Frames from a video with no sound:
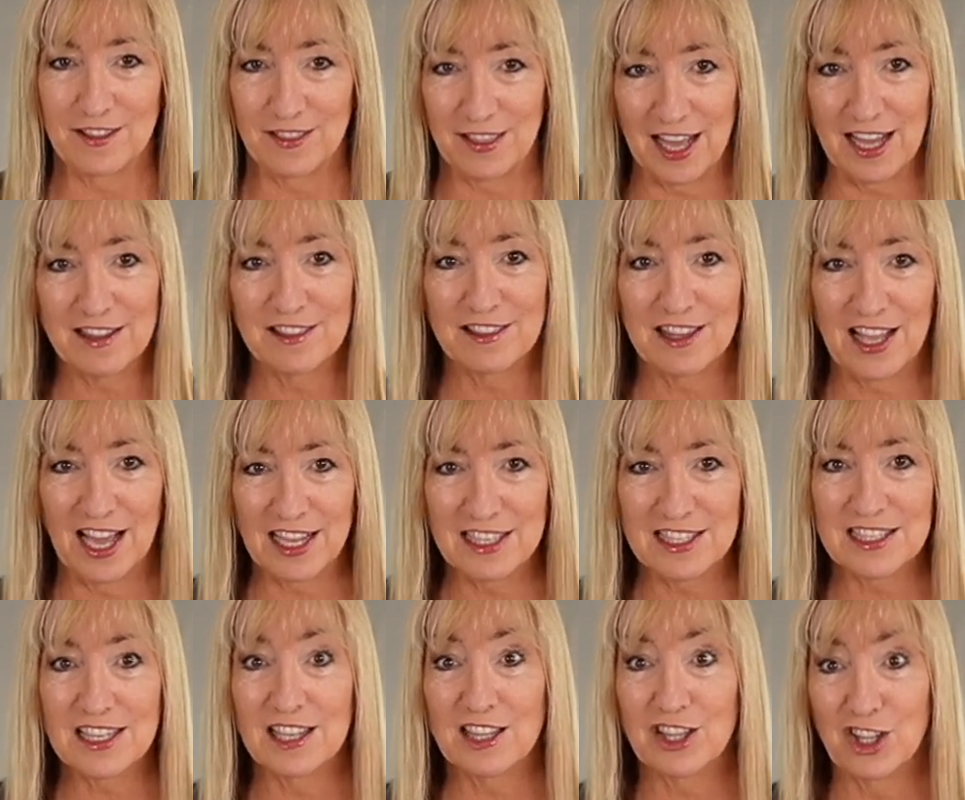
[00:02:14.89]

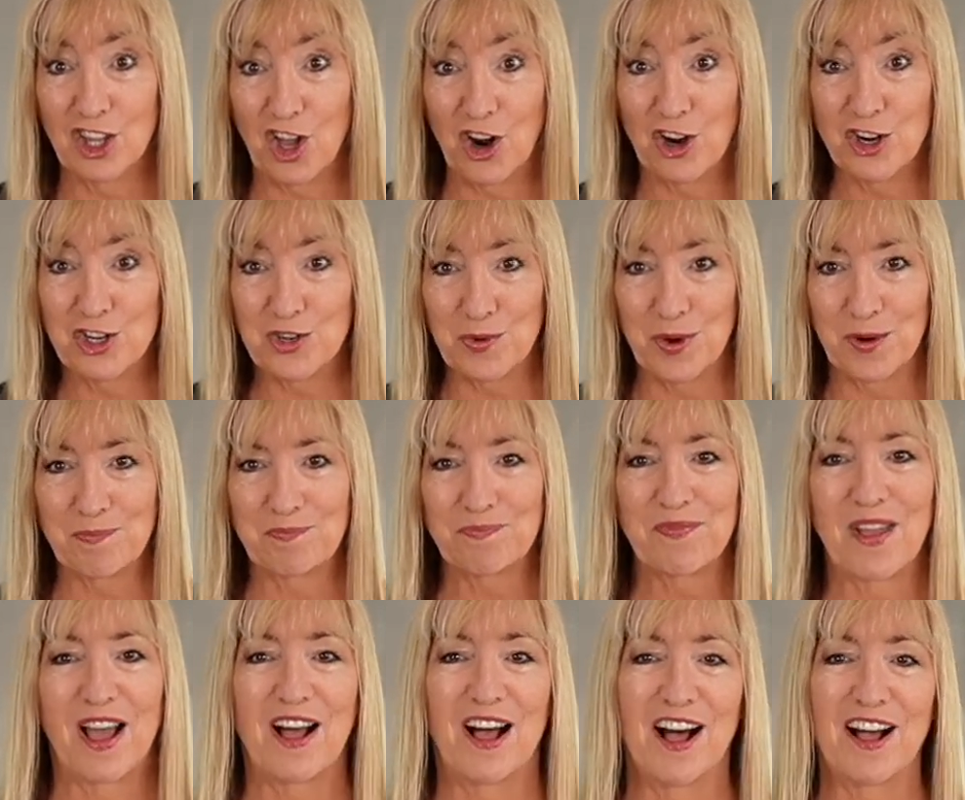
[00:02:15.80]
That's a large one.
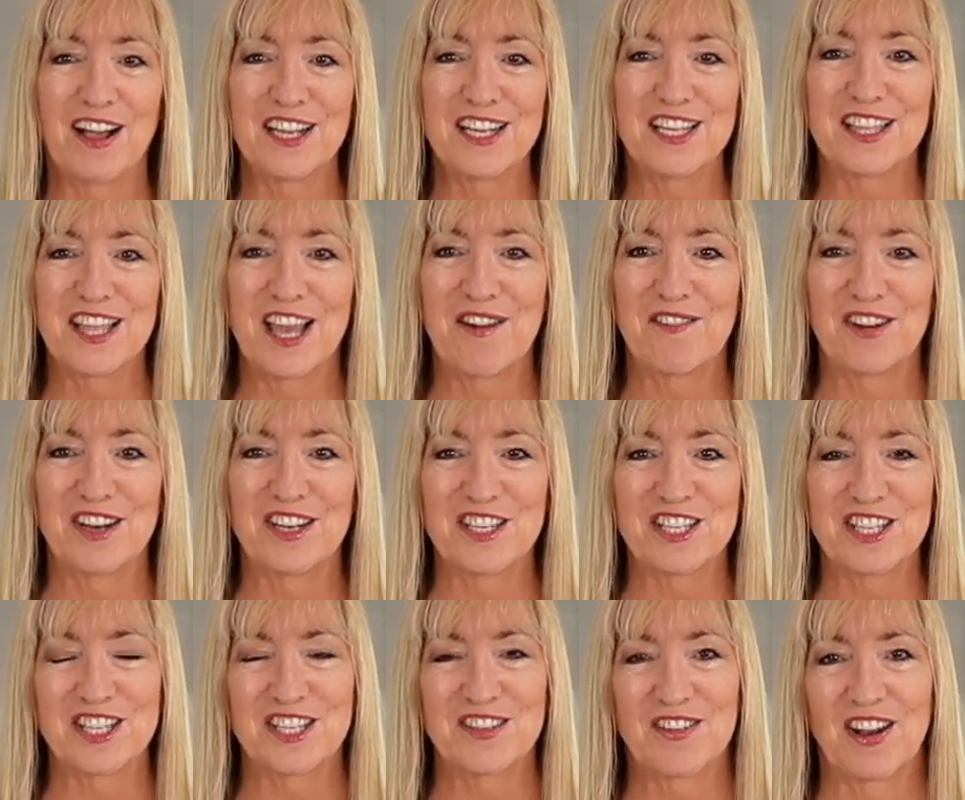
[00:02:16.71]
I'll get to that one in
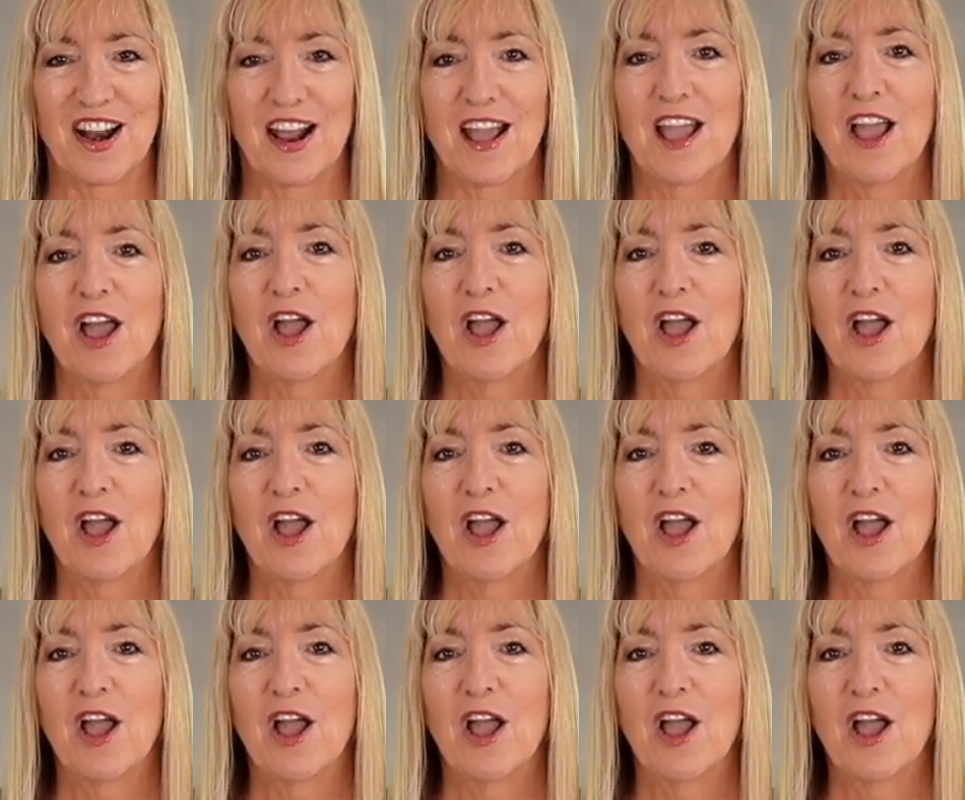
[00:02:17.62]
just a minute.